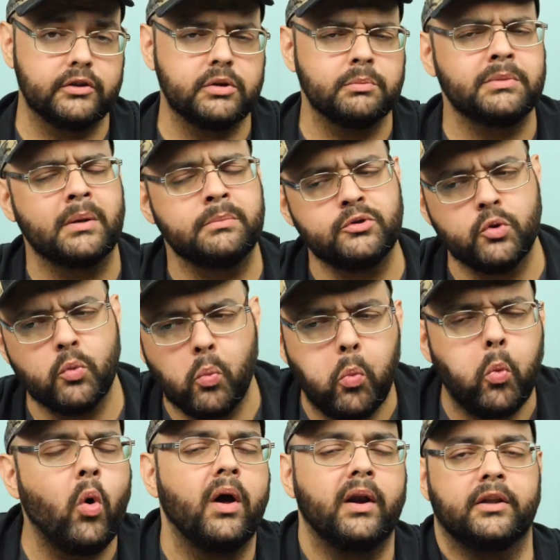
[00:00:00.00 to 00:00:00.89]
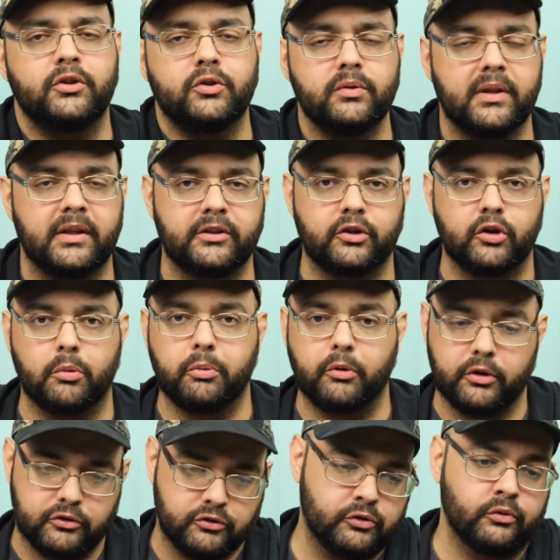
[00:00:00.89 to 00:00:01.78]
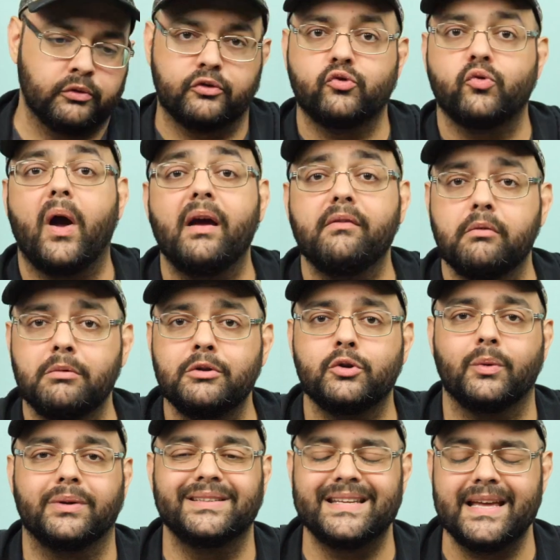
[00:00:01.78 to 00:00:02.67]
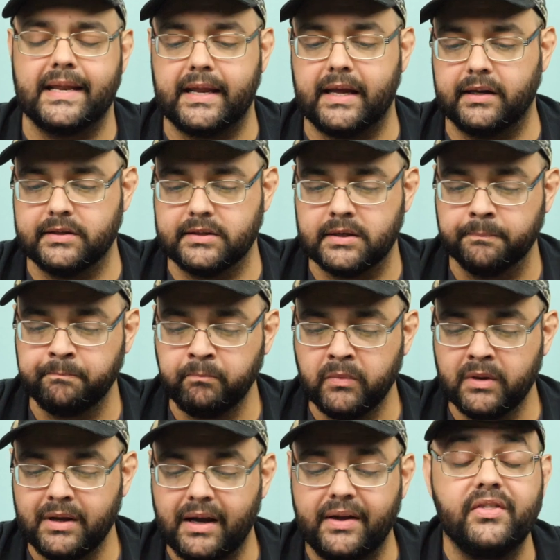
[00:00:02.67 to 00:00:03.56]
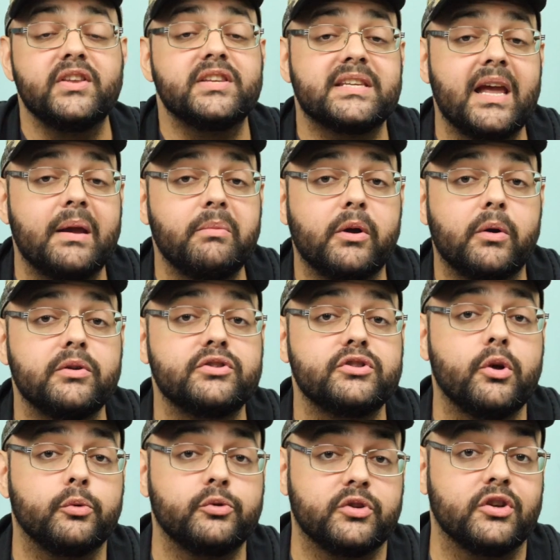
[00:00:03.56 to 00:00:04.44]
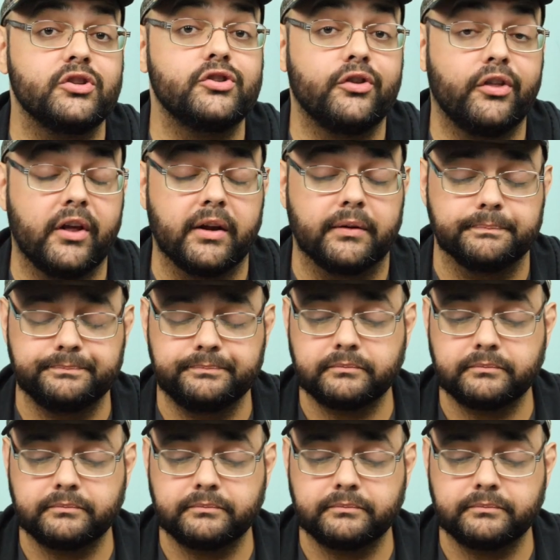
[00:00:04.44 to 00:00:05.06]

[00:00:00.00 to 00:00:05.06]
Sometimes you want to do that to your opponent, sort of drive them into a dead end. In this game, there is no such thing.